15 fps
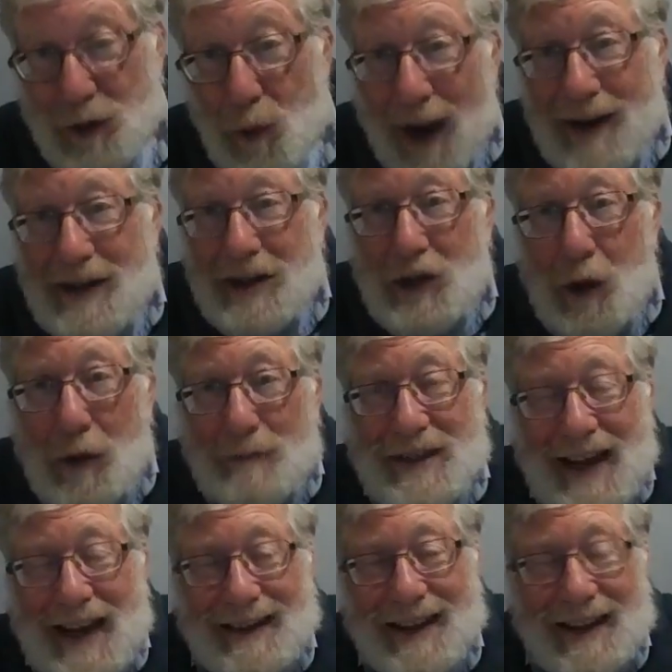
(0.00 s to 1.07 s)
Why are you so
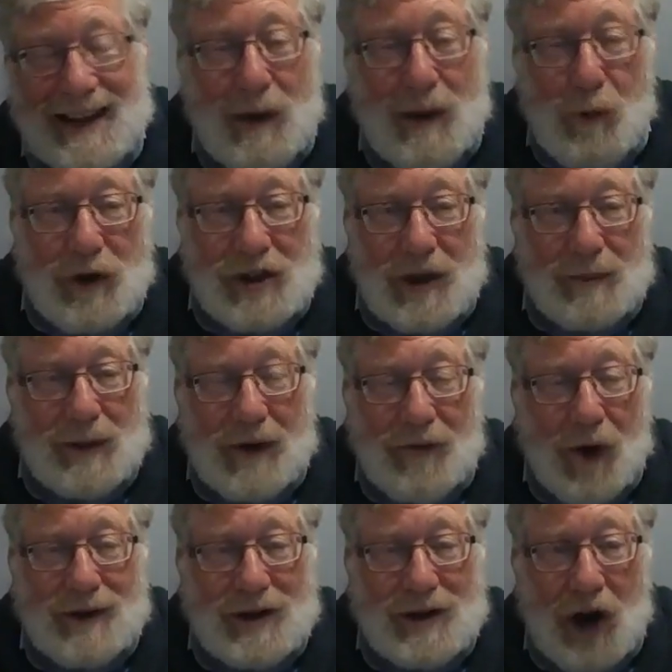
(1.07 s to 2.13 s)
upset that they worship the
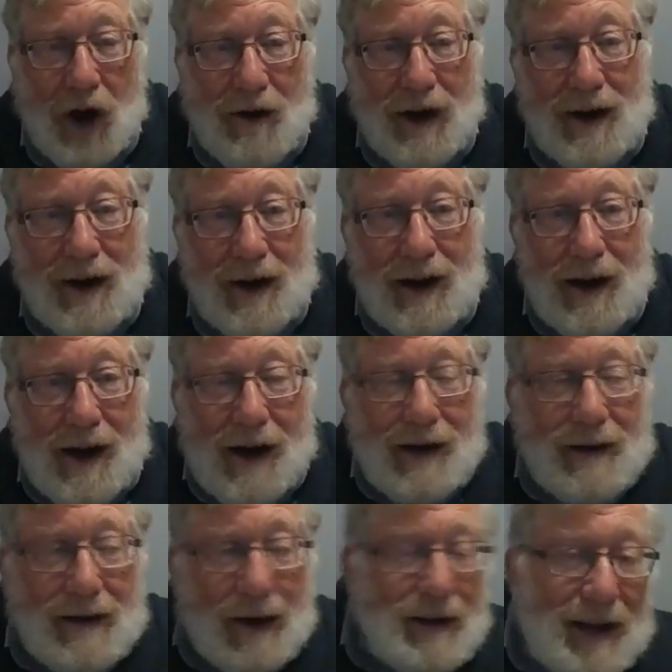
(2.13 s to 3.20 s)
Avodah Zarah?
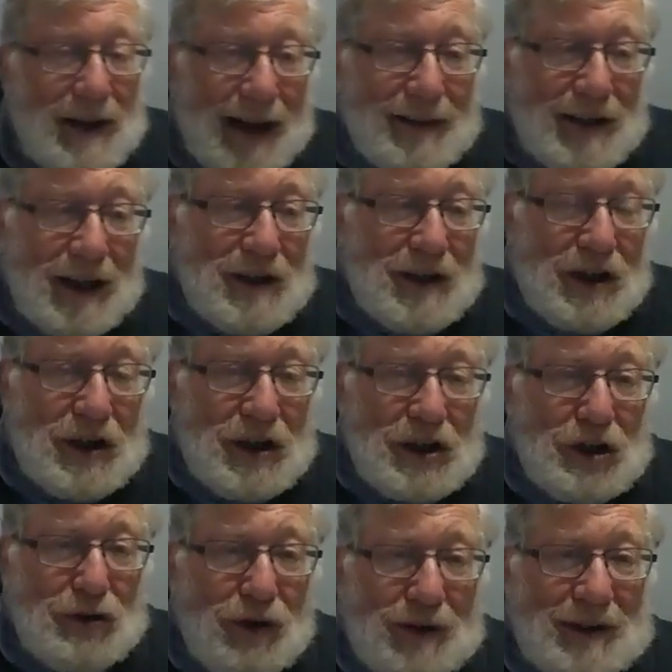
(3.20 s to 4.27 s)
They
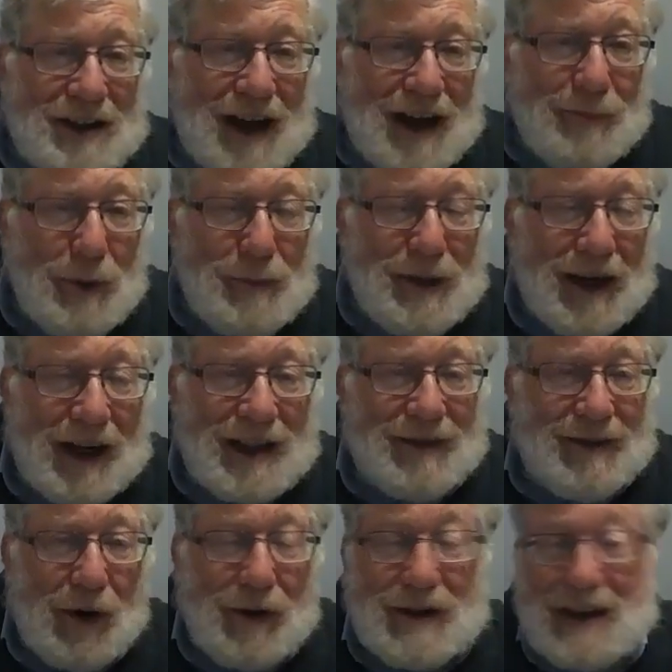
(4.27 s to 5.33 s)
destroyed the temple because of
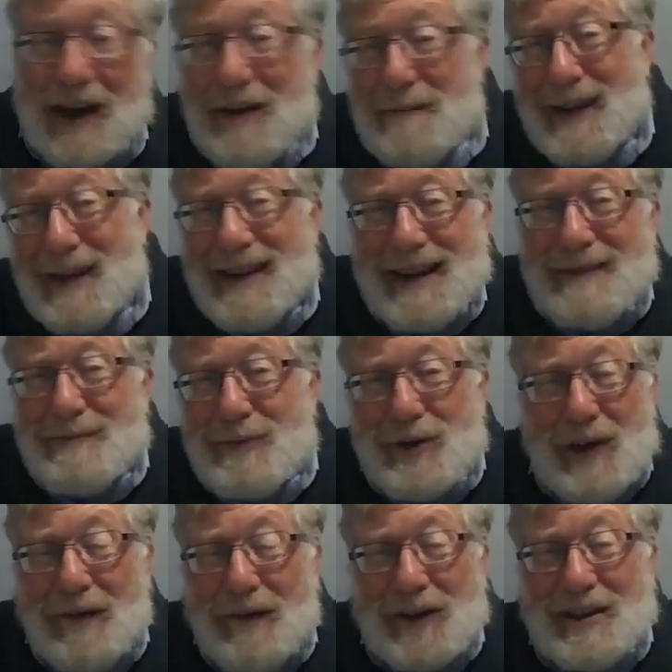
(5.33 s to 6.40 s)
Avodah Zarah, but
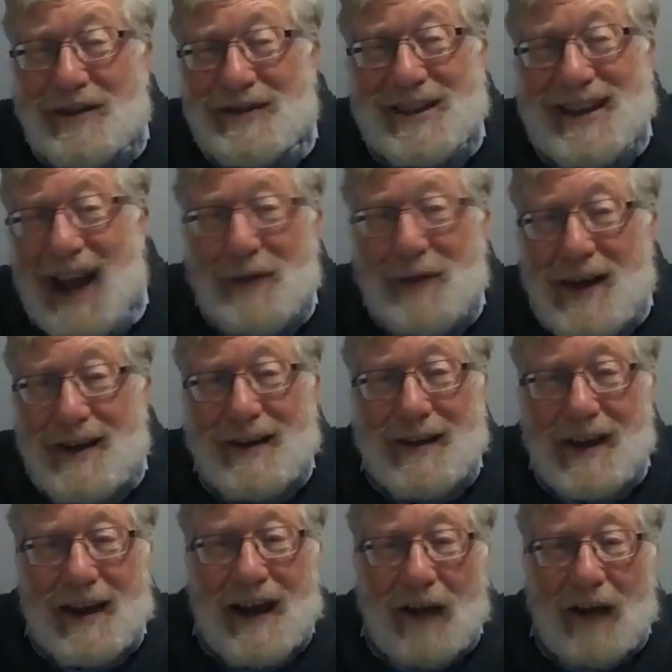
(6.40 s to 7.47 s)
Avodah Zarah is
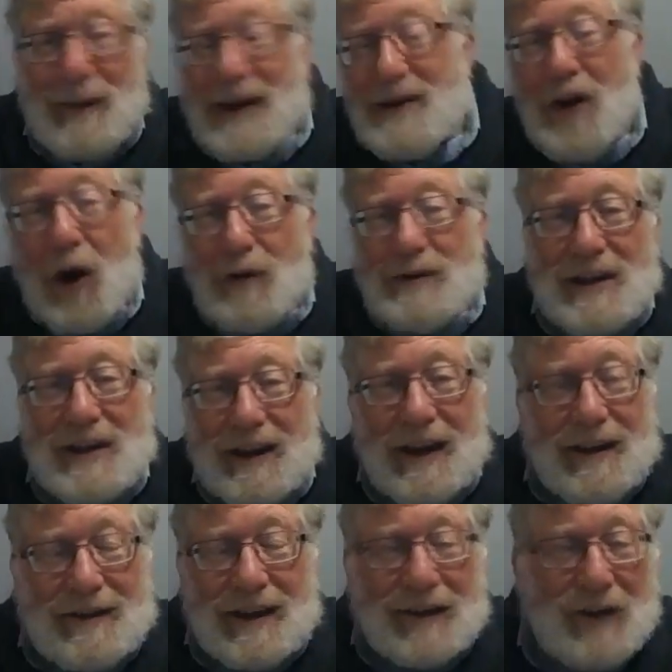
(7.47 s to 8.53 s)
nothing. Everybody knows
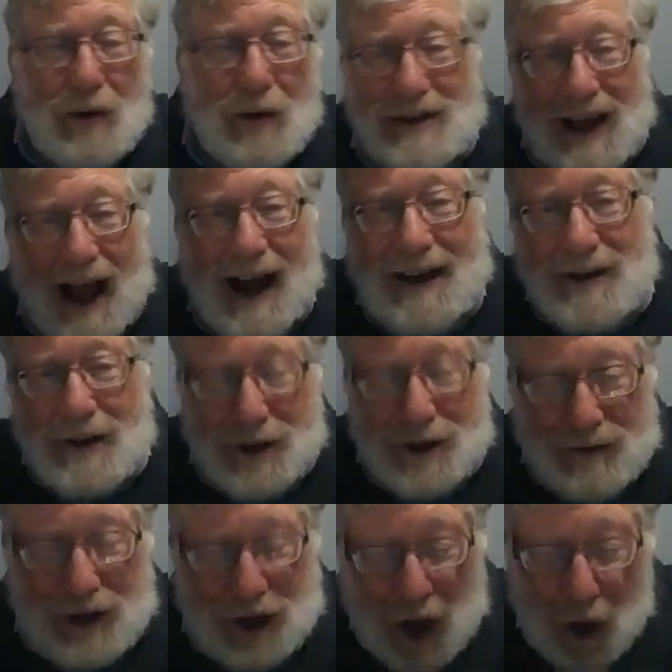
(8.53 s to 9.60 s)
that those idols
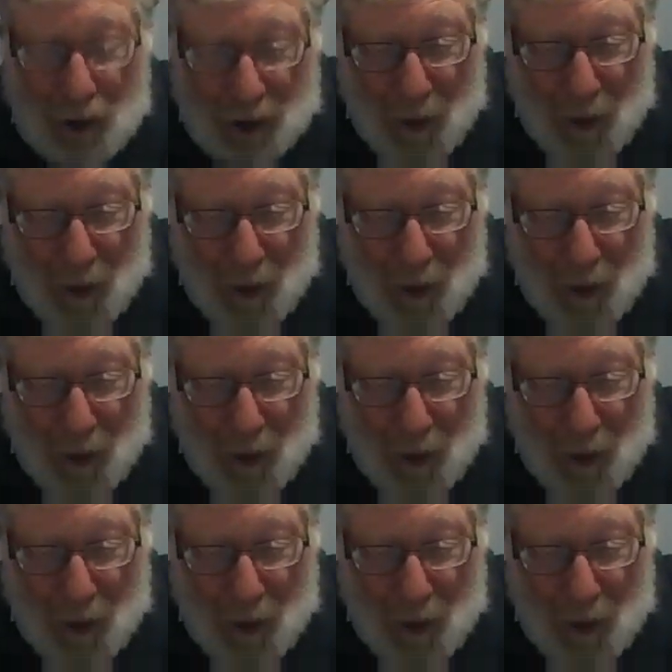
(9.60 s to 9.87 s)
are a joke.